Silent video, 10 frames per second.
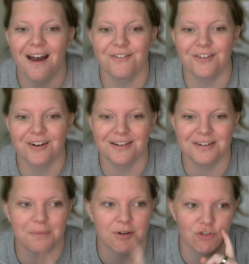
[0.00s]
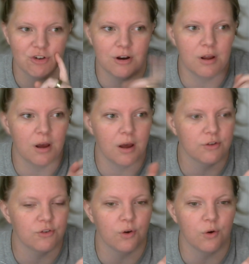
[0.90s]
I forgot to mention,
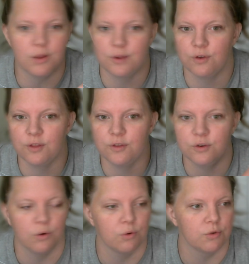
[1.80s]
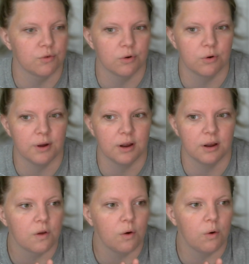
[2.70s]
so let's look at the totals real quick.
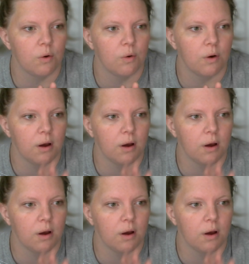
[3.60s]
So